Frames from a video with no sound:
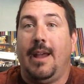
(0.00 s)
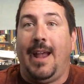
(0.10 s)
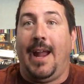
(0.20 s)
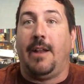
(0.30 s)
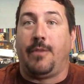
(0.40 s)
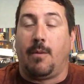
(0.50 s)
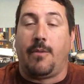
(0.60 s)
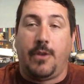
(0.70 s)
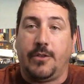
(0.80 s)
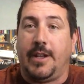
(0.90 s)
And if you're
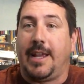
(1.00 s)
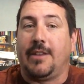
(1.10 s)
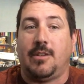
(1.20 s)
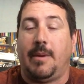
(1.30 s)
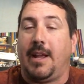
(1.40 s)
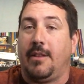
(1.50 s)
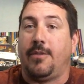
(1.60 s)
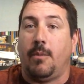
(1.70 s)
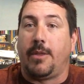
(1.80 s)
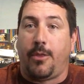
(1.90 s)
refusing to get somebody on the
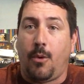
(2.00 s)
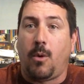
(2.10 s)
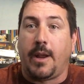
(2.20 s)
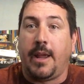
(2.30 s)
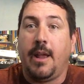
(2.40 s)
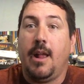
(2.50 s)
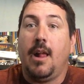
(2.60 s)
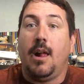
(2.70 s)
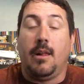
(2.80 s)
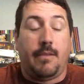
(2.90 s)
phone with authority,
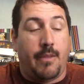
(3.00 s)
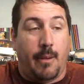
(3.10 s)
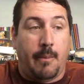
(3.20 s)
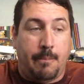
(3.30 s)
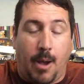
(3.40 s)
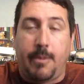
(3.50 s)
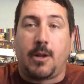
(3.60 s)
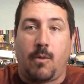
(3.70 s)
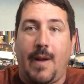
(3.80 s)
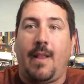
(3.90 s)
the
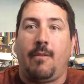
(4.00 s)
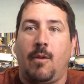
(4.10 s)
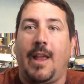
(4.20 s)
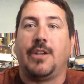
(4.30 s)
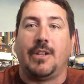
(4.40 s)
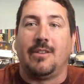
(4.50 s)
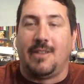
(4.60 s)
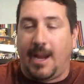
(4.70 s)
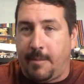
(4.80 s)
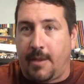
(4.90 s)
public
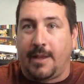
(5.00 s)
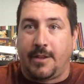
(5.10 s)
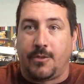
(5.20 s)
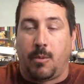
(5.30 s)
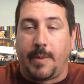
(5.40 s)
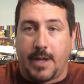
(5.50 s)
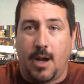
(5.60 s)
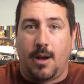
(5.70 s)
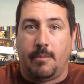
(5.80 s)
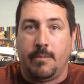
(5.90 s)
relations nightmare that this will
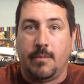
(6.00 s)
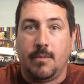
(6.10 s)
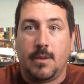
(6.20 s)
become